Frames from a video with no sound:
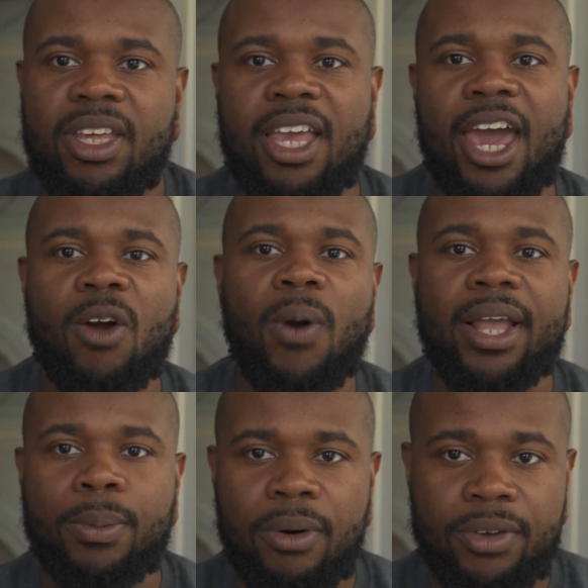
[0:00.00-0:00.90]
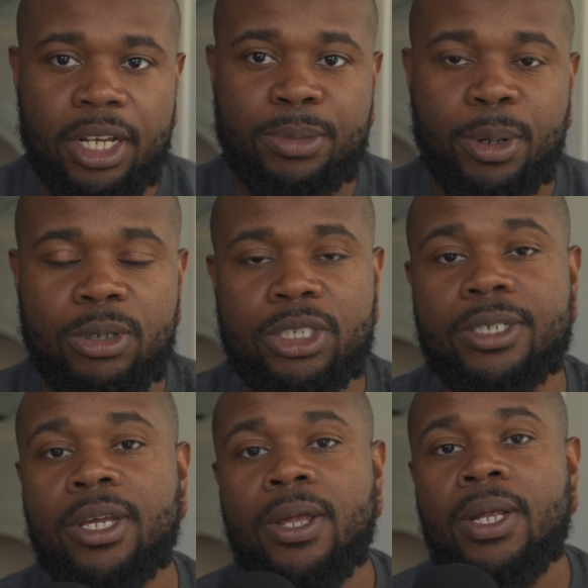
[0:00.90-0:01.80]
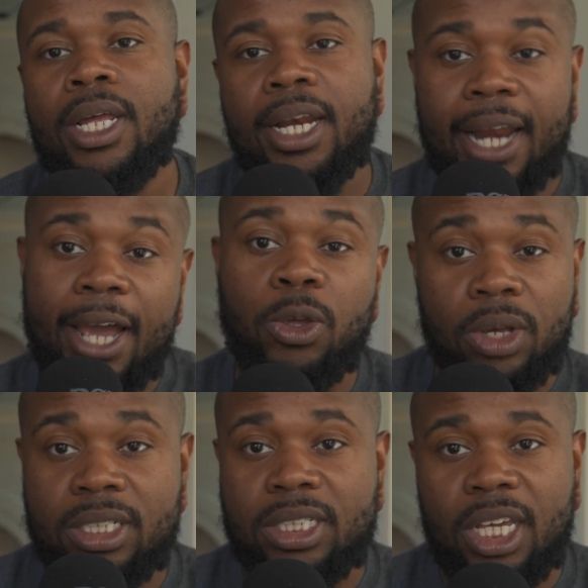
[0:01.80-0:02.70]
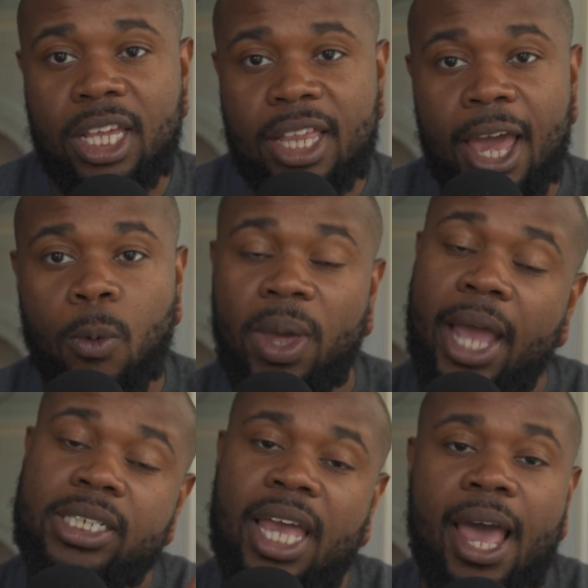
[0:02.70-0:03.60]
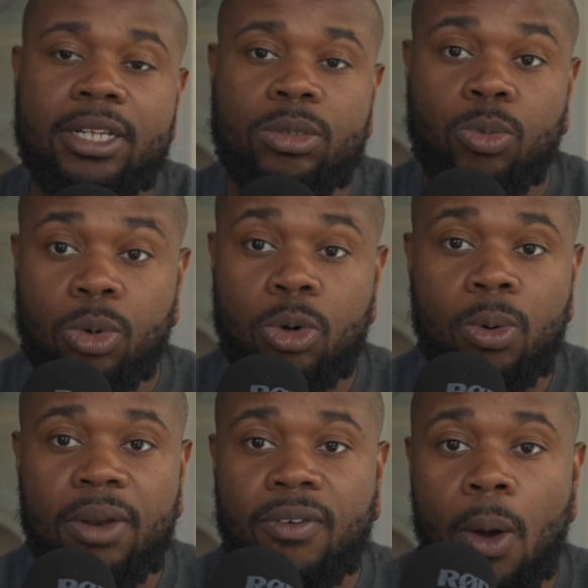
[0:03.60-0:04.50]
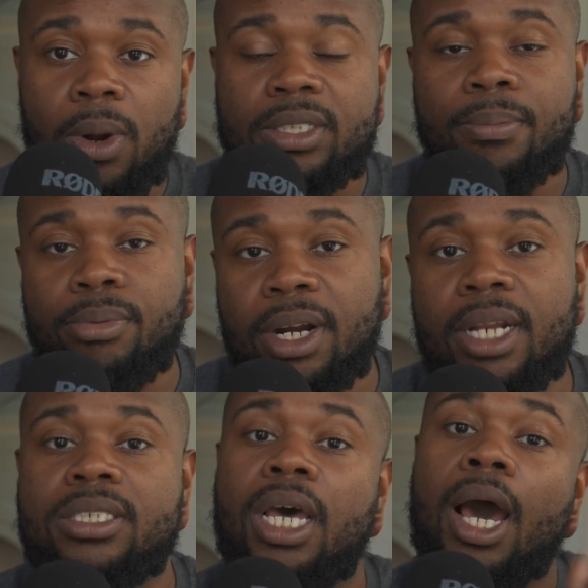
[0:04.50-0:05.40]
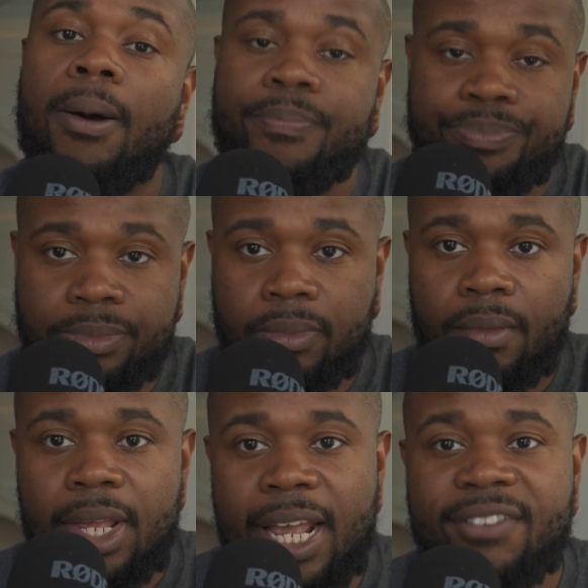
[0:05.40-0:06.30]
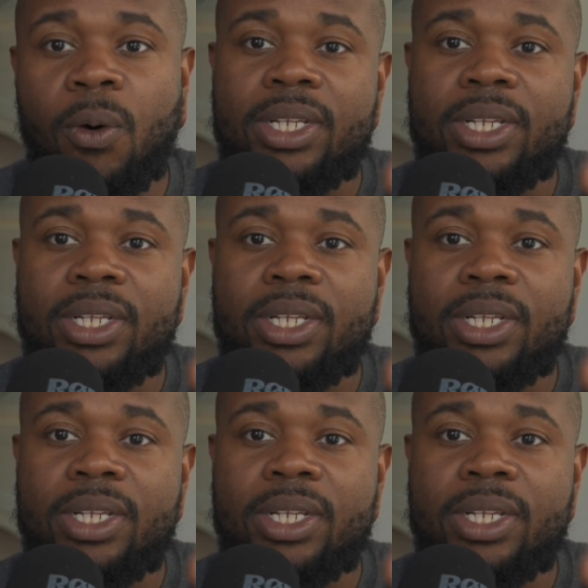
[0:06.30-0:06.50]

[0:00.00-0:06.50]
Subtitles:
kind of right at the perfect exposure. Now you can see that we actually have some room, and if I wanted to bring this up, if I